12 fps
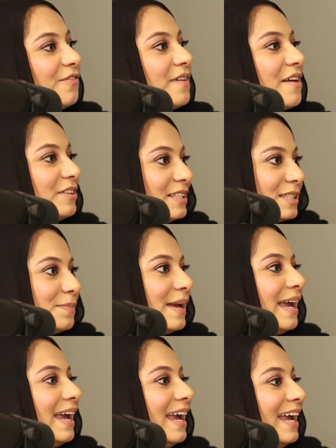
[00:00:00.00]

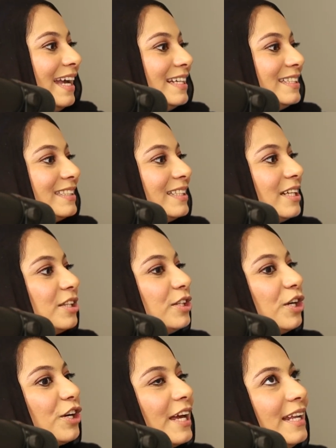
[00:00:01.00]
evidence-based. Yeah.
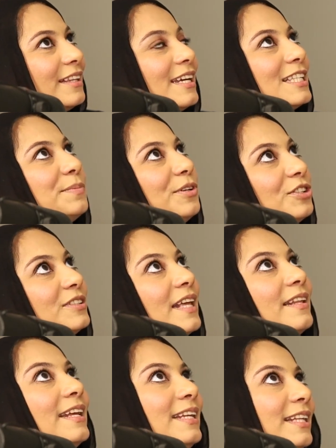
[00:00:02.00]
They're getting the experience that
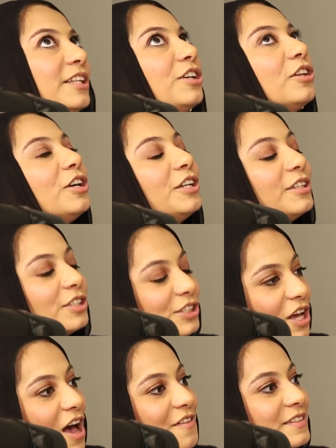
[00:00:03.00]
they need. They're learning their
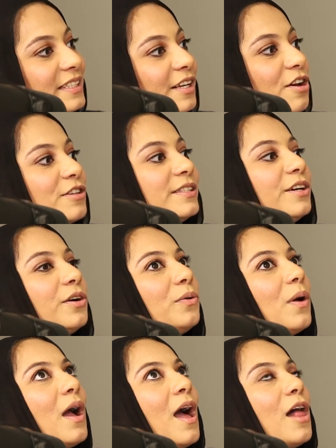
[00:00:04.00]
soft skills.
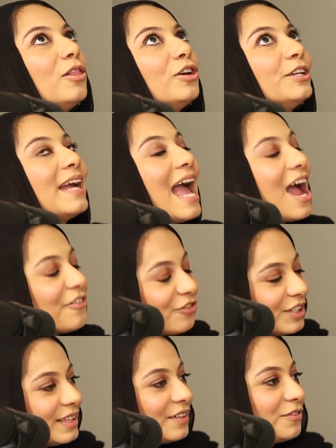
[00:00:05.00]
They're learning
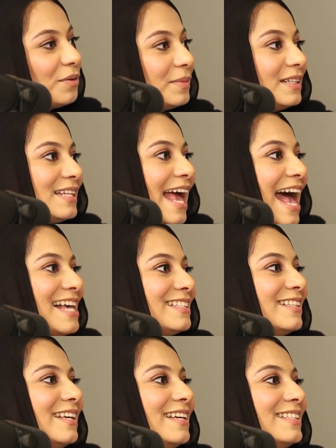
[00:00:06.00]
everything from the
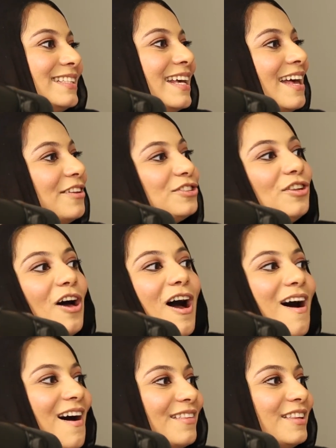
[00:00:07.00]
task list. There's a
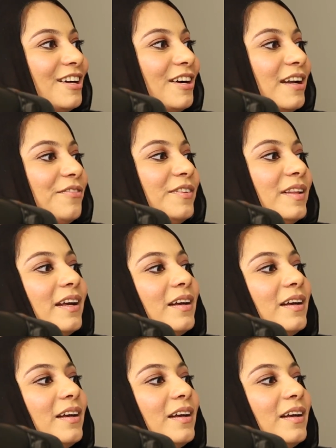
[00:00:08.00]
lot on there, and I feel